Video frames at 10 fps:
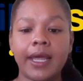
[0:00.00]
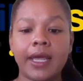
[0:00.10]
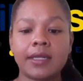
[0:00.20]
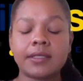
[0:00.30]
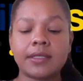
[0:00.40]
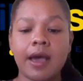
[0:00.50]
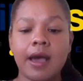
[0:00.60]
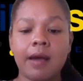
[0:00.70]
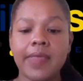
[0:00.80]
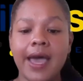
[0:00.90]
is
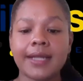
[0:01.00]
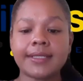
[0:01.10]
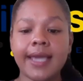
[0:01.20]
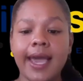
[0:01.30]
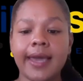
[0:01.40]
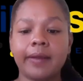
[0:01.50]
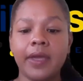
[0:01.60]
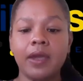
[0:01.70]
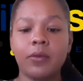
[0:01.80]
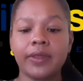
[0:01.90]
that scan and
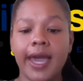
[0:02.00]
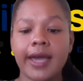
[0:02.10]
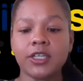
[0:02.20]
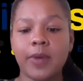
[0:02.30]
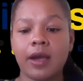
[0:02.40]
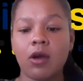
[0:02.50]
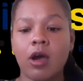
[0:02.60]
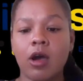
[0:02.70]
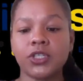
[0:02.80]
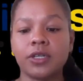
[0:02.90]
pay with cashback
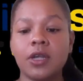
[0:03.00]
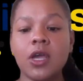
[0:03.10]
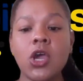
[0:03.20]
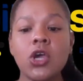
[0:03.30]
option.